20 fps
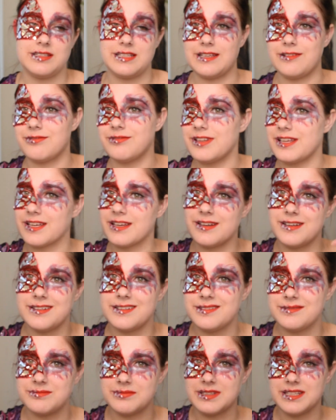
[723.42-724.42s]
leave like
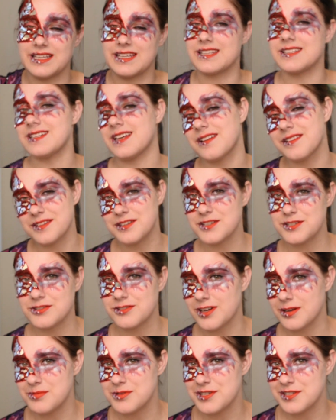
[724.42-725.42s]
a link down in the
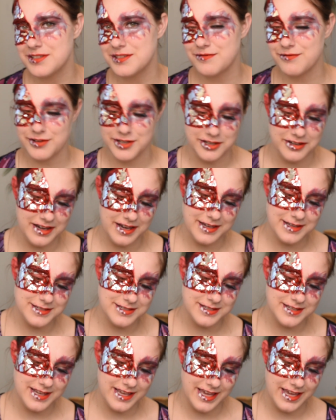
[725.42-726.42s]
description for you
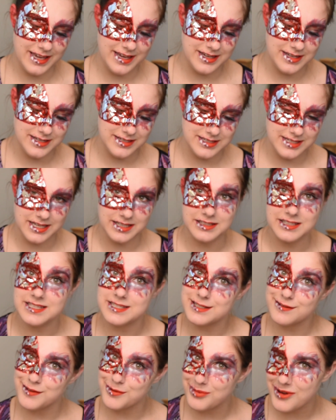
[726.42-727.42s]
guys and a
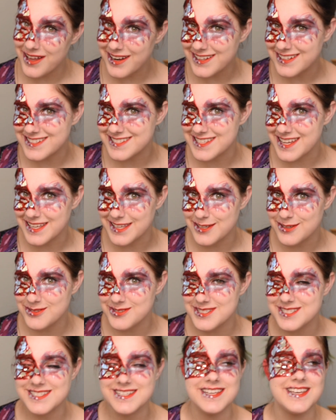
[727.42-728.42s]
list of the products I
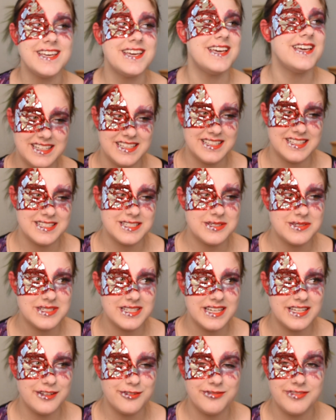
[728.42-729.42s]
used. This is
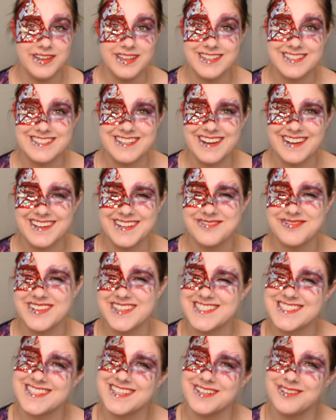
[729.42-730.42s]
kind of fun talking to
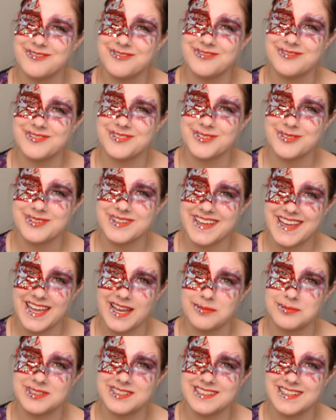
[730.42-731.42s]
myself through a
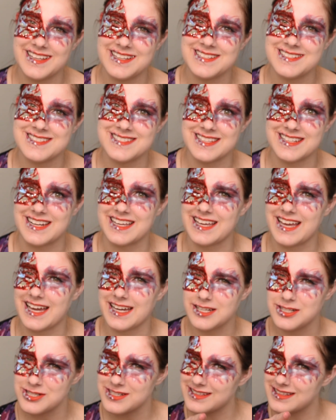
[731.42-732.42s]
camera lens that I
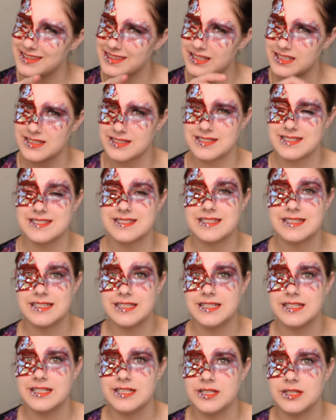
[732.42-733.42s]
actually think is
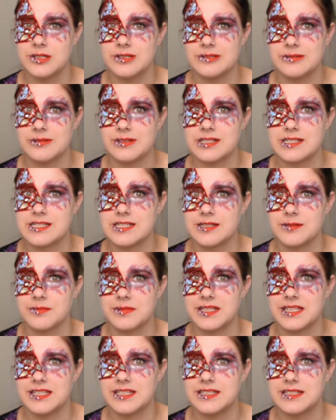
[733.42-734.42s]
watching
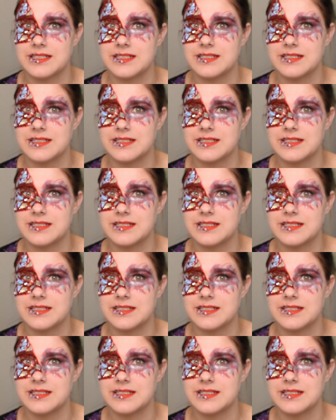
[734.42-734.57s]
me.